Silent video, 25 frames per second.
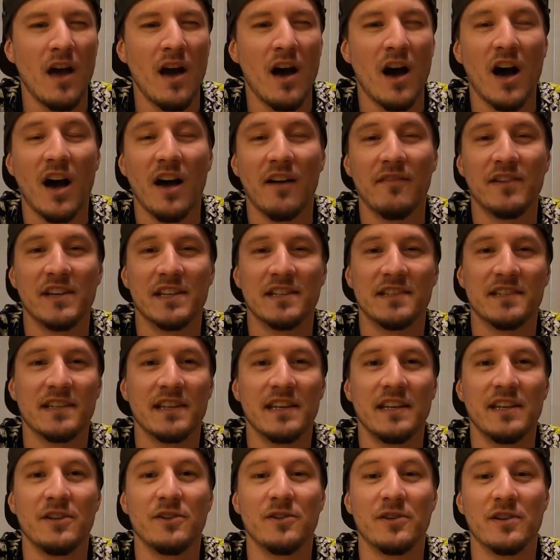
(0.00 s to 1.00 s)
Obviously,
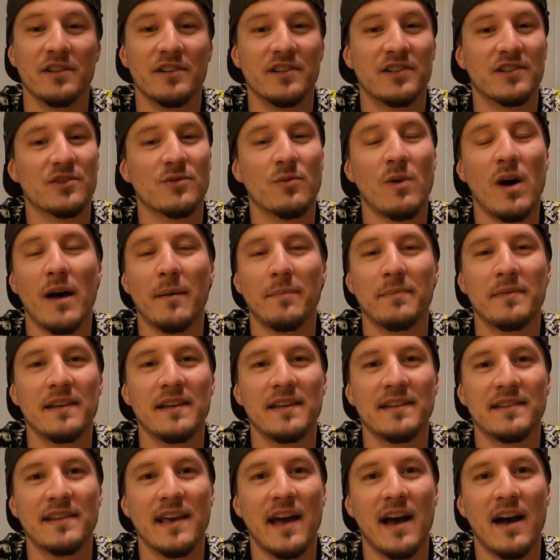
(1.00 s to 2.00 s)
you could swap
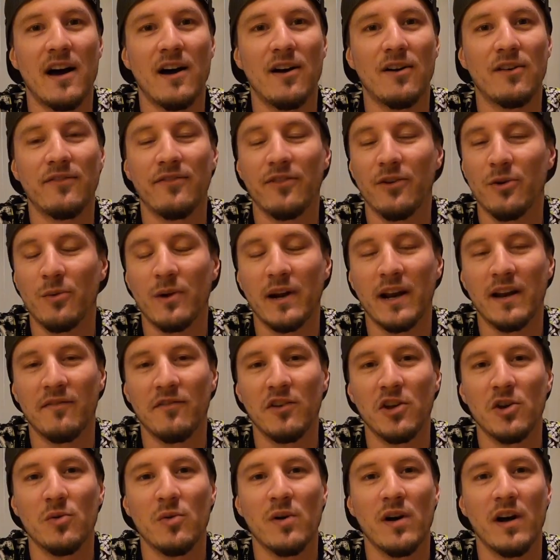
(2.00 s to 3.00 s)
these out for whatever
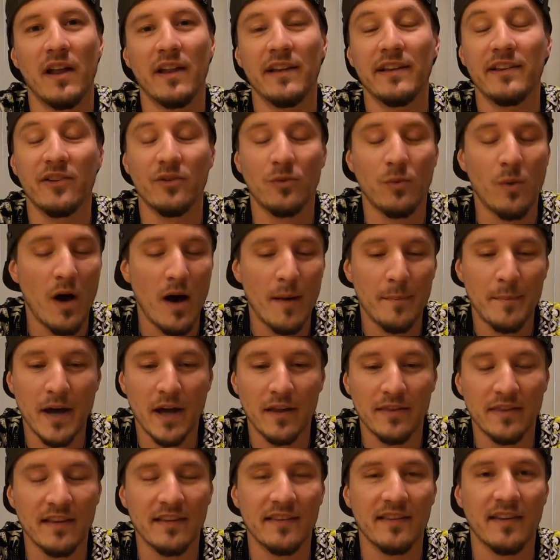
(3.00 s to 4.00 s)
you want, swap
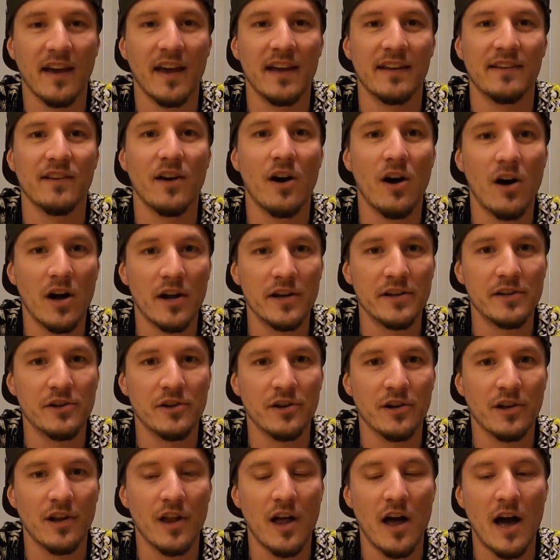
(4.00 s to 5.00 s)
out the sights on your
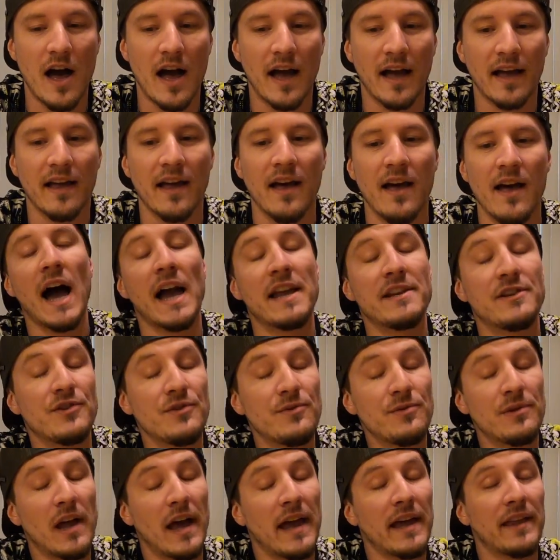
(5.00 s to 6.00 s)
Glock. I
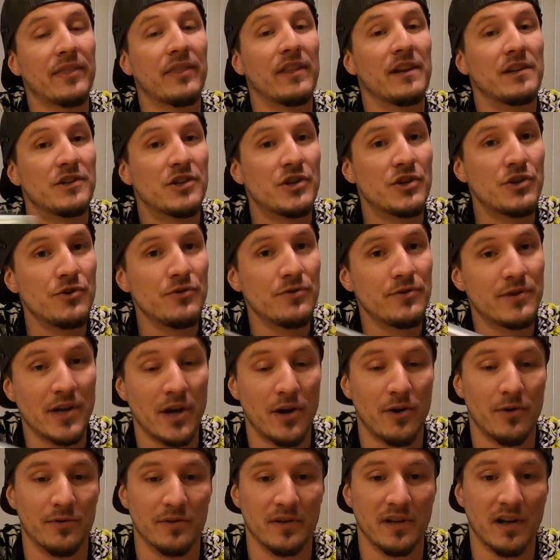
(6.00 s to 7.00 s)
do like the
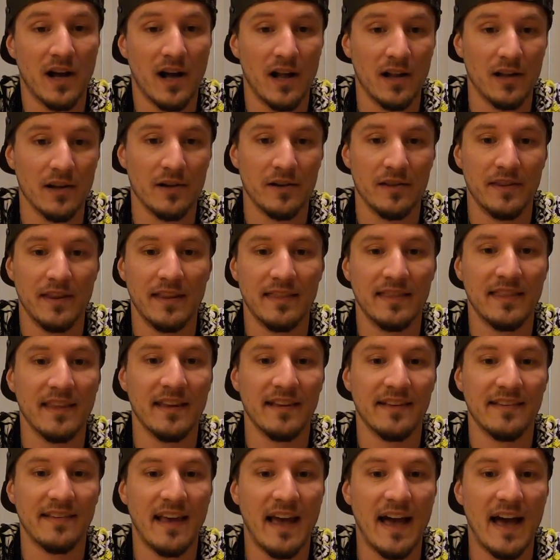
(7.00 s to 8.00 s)
two-tone color that
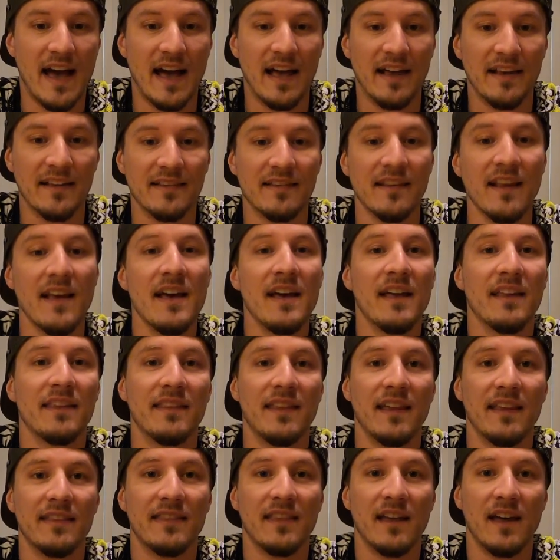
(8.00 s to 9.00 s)
this has,
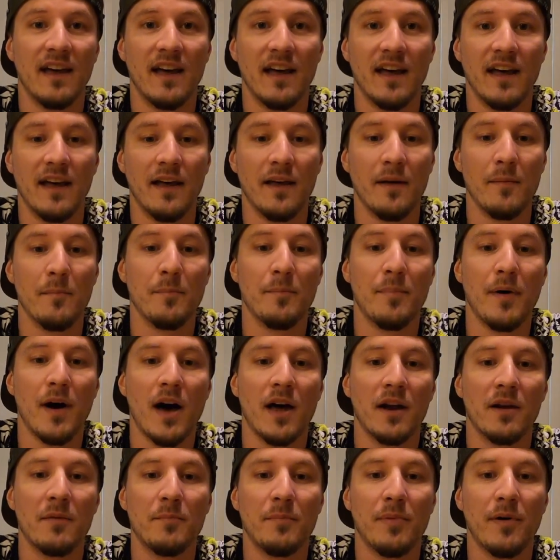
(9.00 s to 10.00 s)
that the
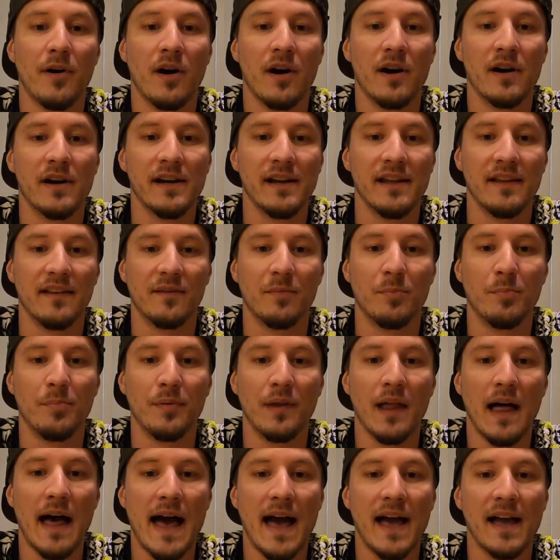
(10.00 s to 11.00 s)
bottom part is
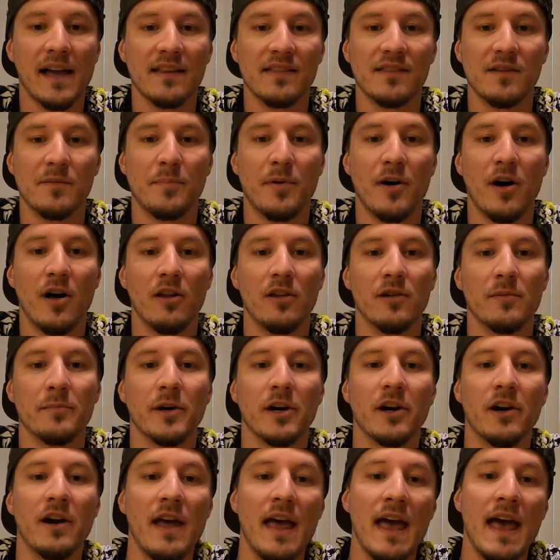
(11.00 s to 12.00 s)
black, the
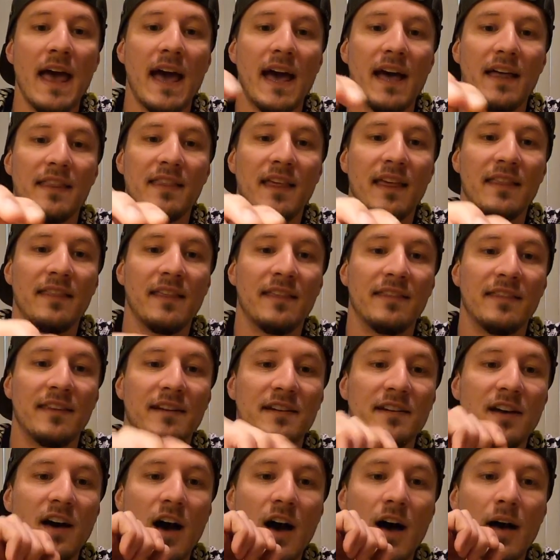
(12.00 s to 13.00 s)
polymer, and then that the
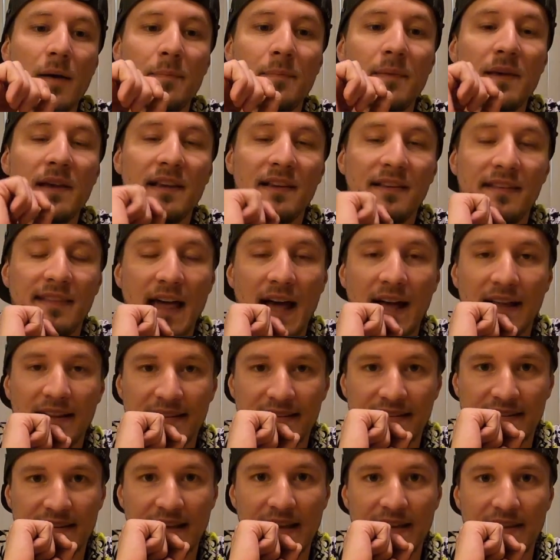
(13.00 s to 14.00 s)
top is that
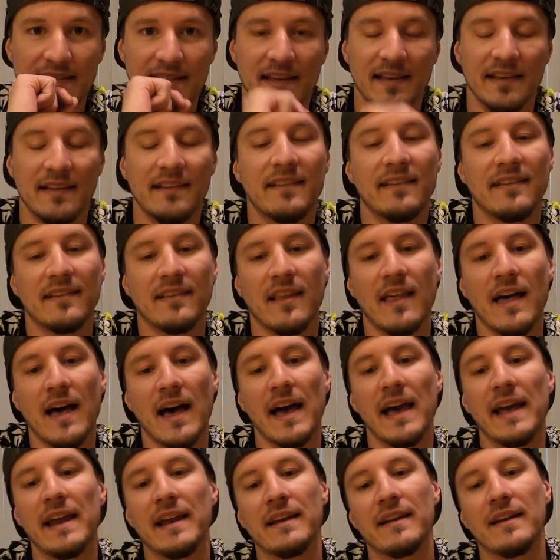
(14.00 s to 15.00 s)
stainless
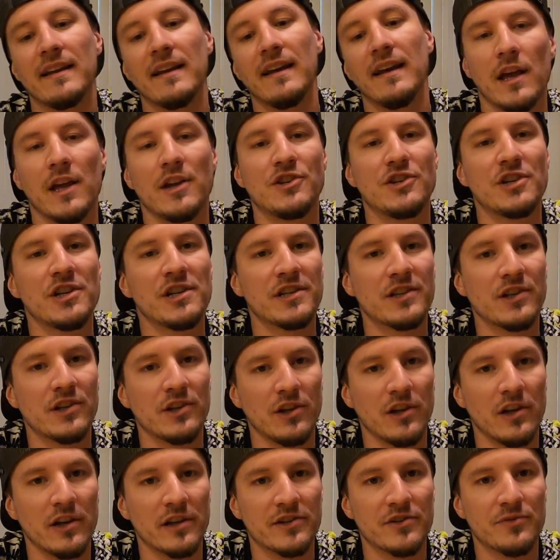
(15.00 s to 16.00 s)
slide. It just
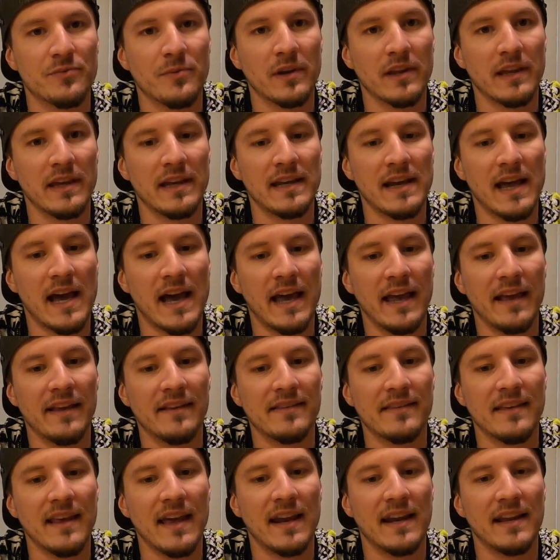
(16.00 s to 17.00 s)
looks really
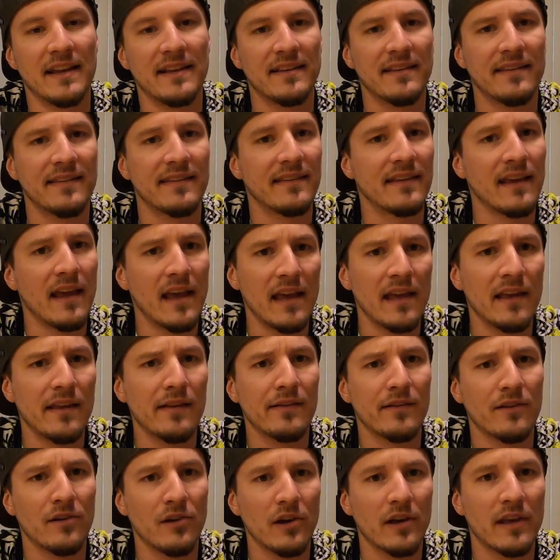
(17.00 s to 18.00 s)
nice, and it
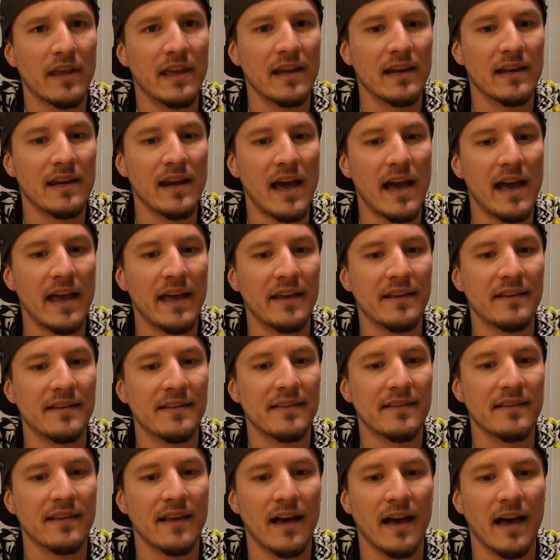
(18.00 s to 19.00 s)
stays looking
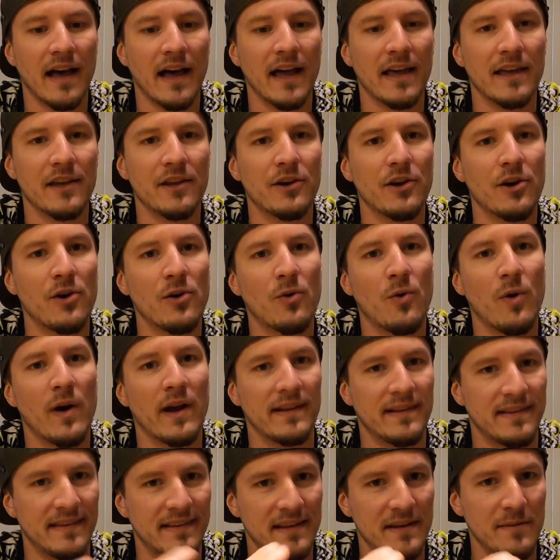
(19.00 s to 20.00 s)
nice. You don't
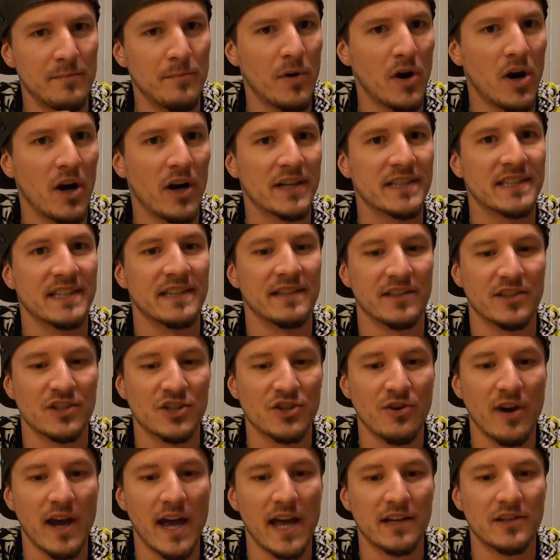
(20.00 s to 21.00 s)
quite see marks and
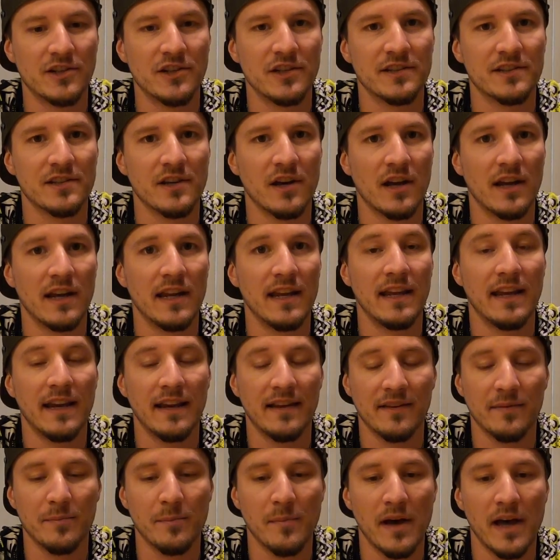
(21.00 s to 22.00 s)
scratches on it
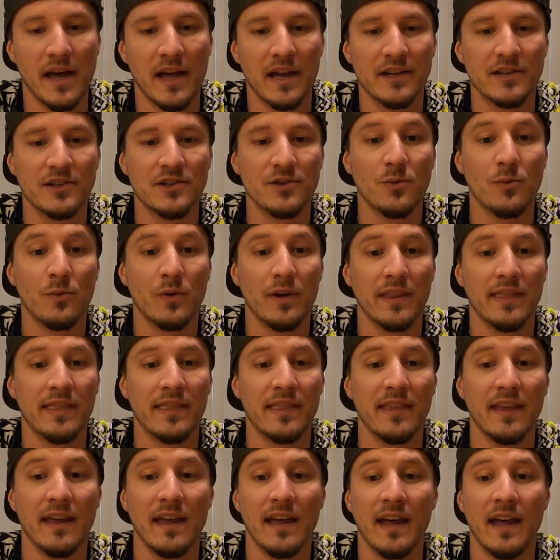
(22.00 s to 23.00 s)
as much
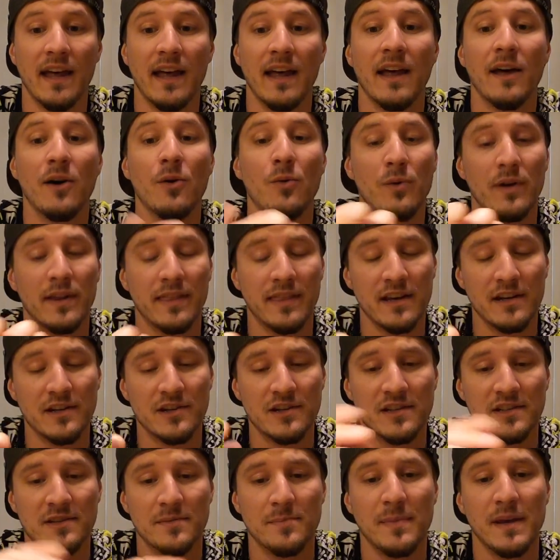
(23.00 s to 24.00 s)
with it
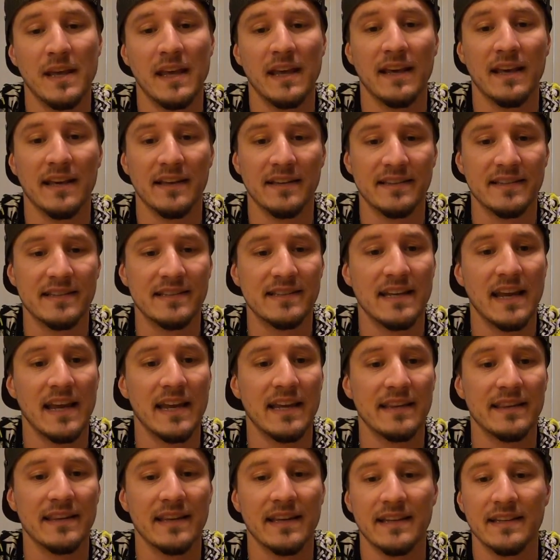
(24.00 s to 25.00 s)
just being a
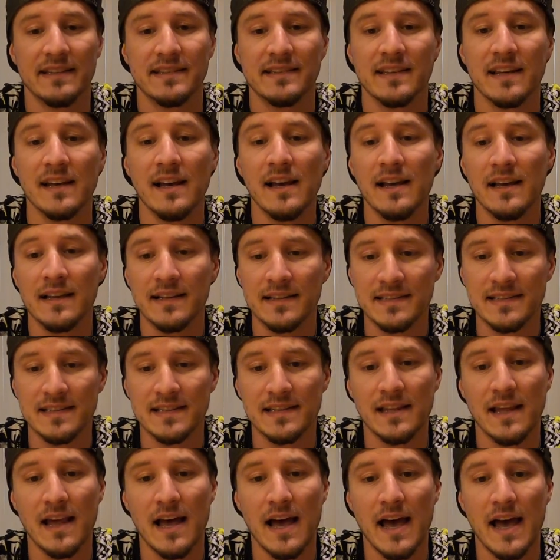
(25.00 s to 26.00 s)
stainless
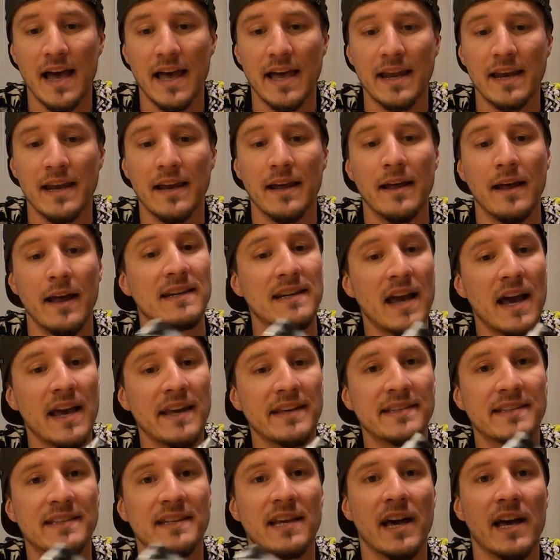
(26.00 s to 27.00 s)
slide.
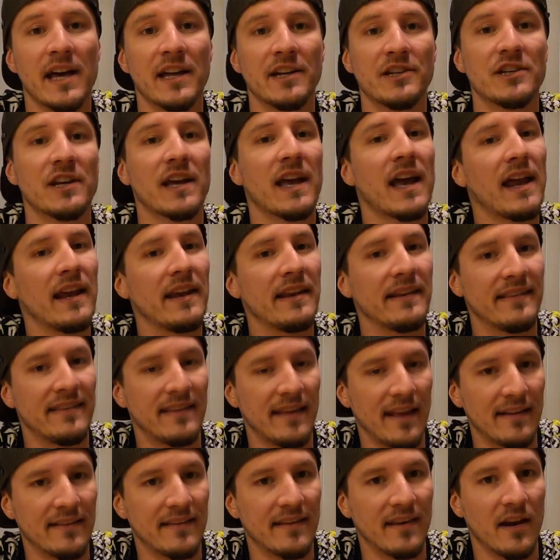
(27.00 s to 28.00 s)
Nice touch. It kind of
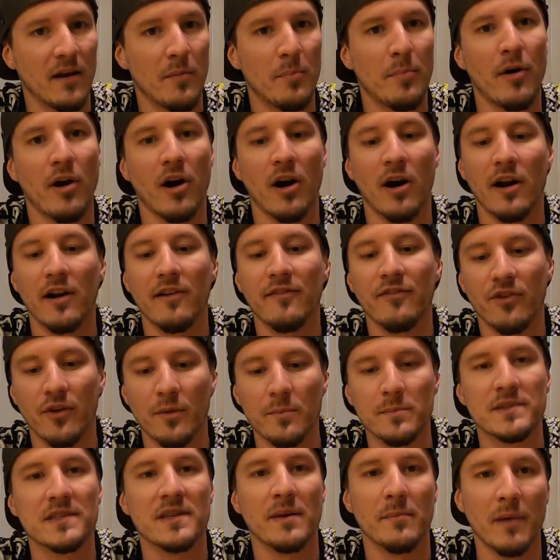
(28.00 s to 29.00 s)
sets it apart
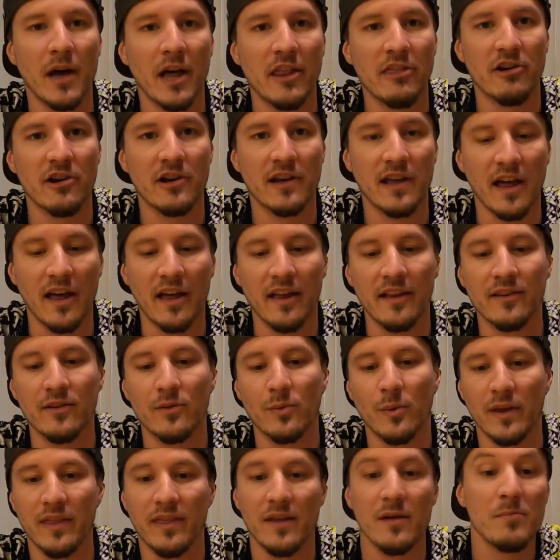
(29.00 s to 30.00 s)
from some other guns
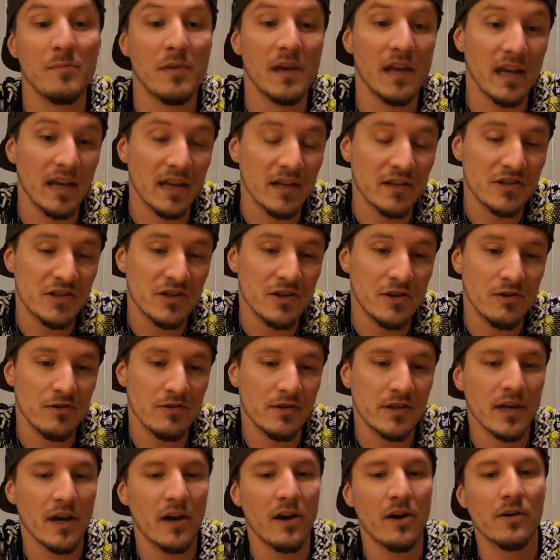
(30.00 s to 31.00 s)
with it being
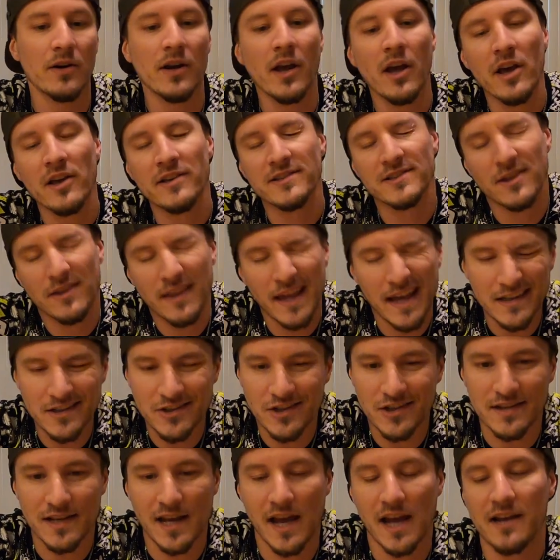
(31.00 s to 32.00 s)
two-tone. So that's
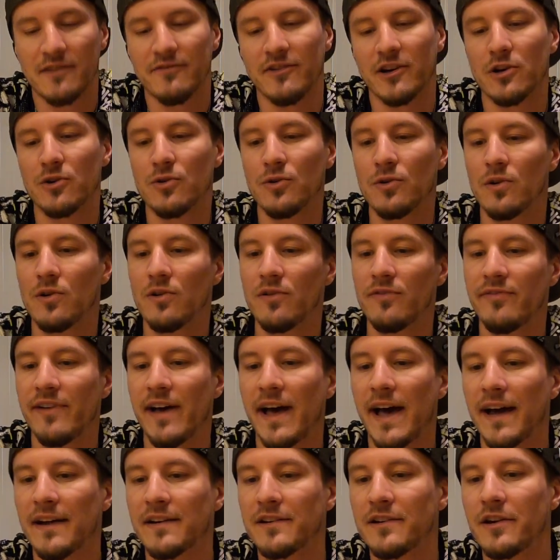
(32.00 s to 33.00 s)
just kind of a cool
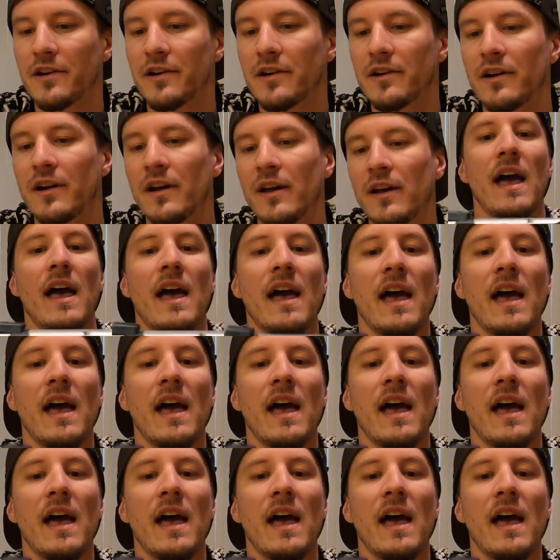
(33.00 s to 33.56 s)
factor.